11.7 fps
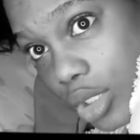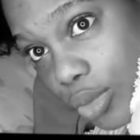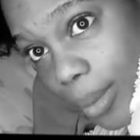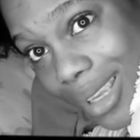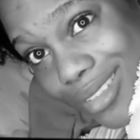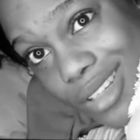do
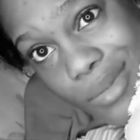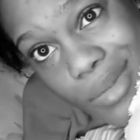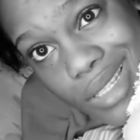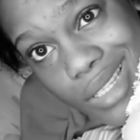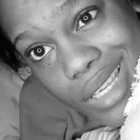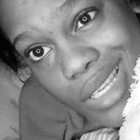my
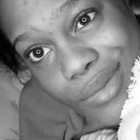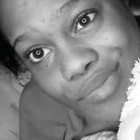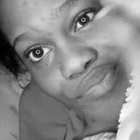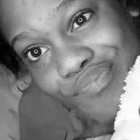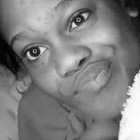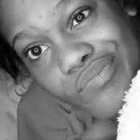Christmas hair.
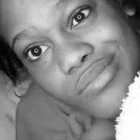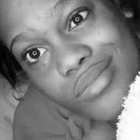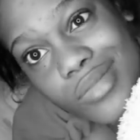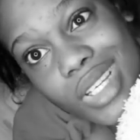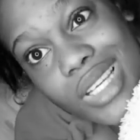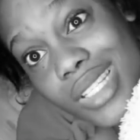
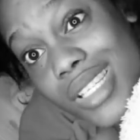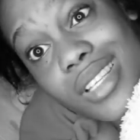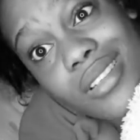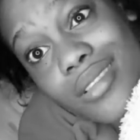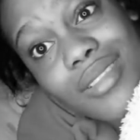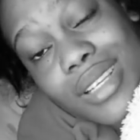Because it
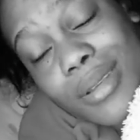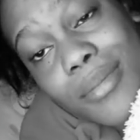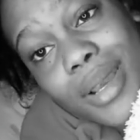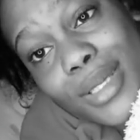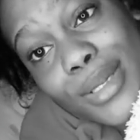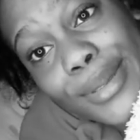doesn't really
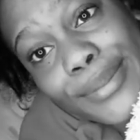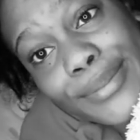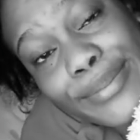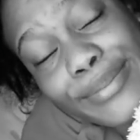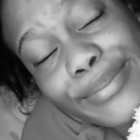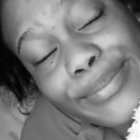matter.
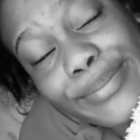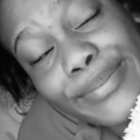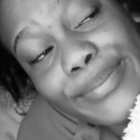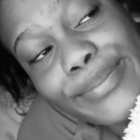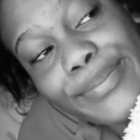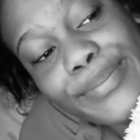
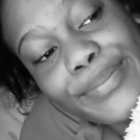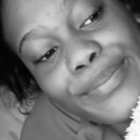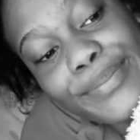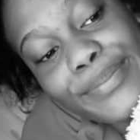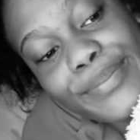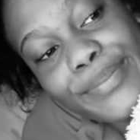Mm-hmm.
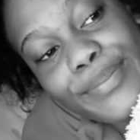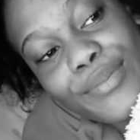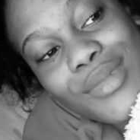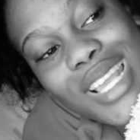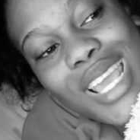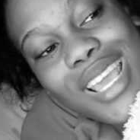
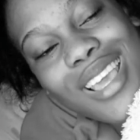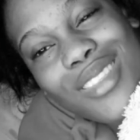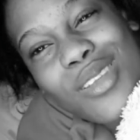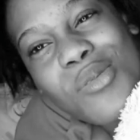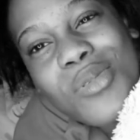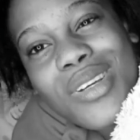
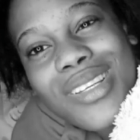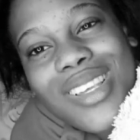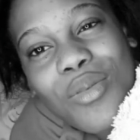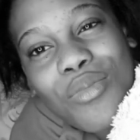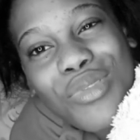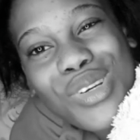Not because
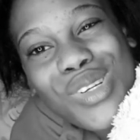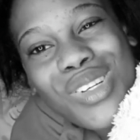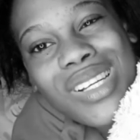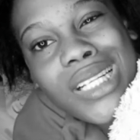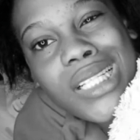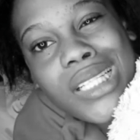I'm broke or
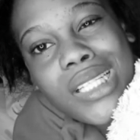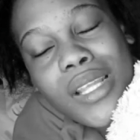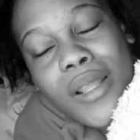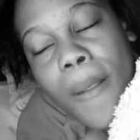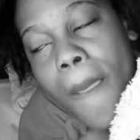anything.